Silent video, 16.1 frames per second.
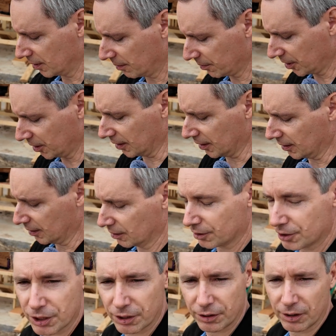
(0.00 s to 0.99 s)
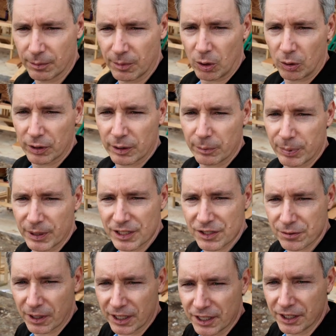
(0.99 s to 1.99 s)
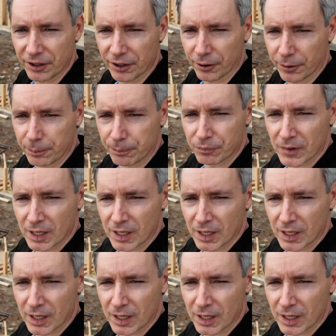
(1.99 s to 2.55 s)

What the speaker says: I'm gonna show you, I'm holding a piece right here.